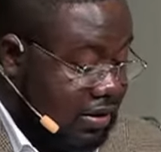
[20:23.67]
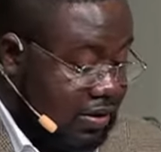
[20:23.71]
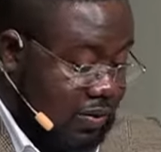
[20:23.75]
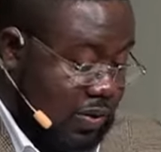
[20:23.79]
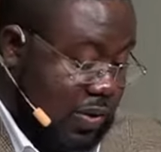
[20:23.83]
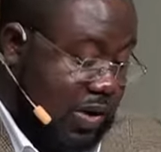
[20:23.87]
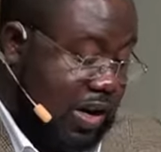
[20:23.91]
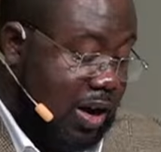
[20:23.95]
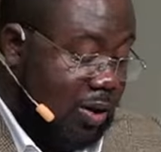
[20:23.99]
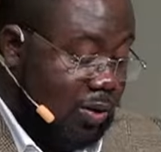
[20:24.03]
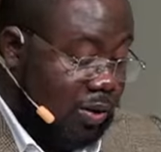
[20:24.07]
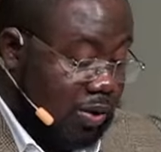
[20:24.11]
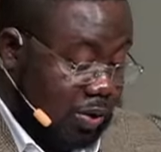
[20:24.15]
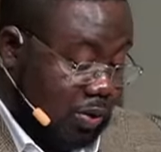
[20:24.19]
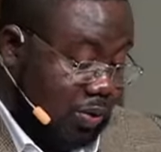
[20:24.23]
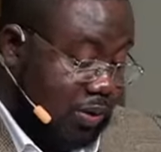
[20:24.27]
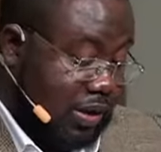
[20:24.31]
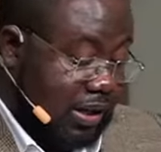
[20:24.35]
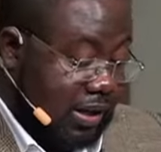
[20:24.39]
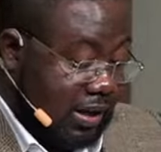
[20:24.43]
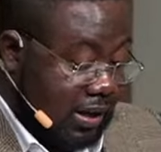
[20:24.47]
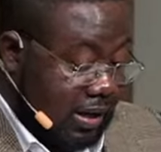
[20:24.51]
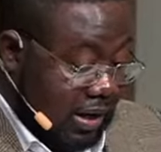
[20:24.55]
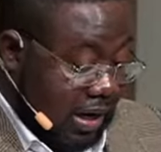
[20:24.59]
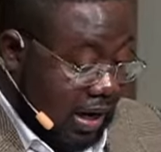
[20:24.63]
when I was
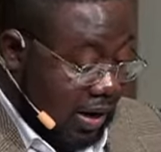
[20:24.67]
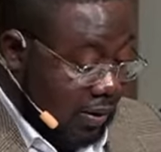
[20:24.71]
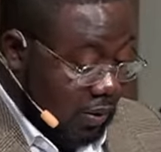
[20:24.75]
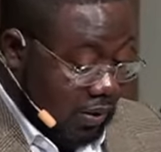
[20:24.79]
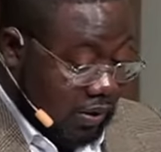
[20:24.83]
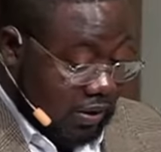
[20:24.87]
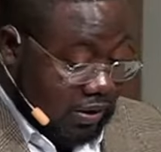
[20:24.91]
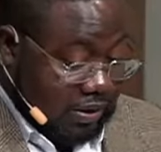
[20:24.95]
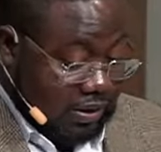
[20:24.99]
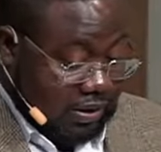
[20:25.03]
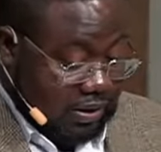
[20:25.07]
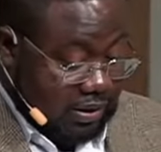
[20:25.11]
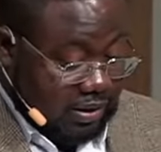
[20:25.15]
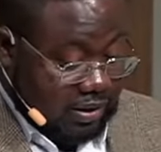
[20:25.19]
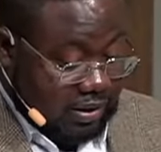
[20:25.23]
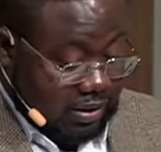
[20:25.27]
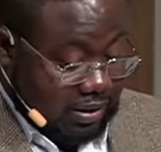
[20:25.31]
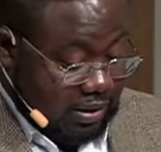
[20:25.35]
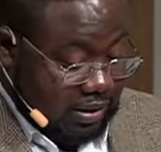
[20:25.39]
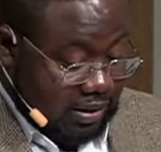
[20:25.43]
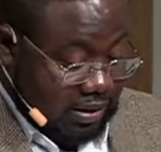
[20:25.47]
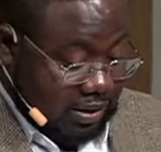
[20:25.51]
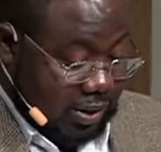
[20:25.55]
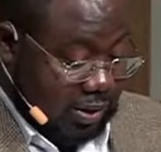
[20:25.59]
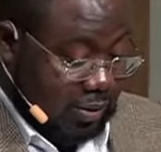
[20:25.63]
reading it, I was
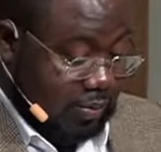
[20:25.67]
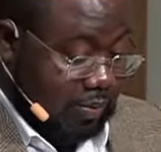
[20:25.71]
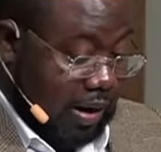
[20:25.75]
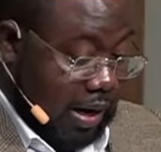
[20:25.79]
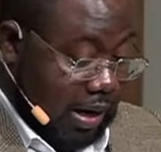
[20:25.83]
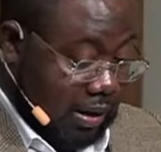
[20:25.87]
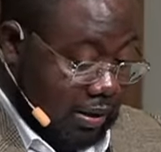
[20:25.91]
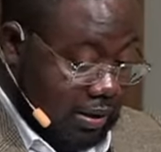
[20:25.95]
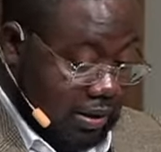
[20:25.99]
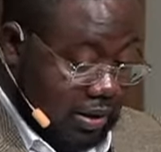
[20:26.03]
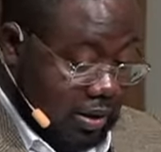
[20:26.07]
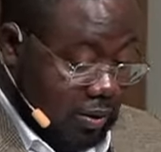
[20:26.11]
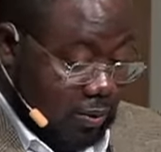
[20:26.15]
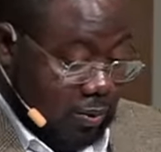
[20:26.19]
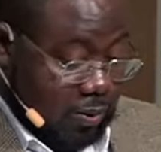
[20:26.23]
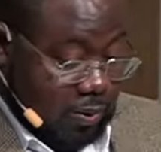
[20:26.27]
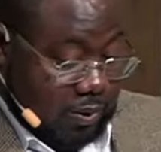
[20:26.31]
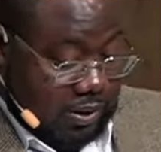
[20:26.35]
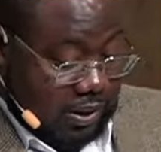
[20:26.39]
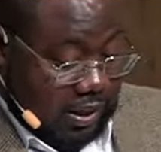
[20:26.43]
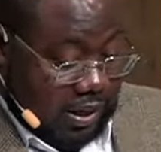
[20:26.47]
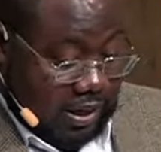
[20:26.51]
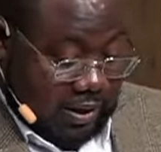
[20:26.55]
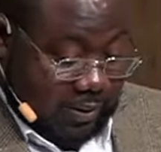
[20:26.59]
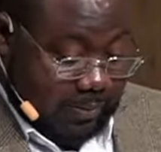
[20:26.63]
smiling the whole
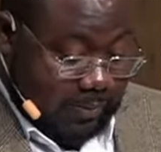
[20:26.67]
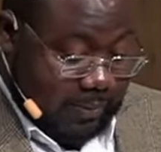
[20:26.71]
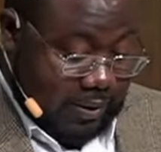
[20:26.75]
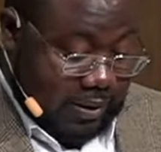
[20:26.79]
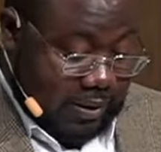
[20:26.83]
time.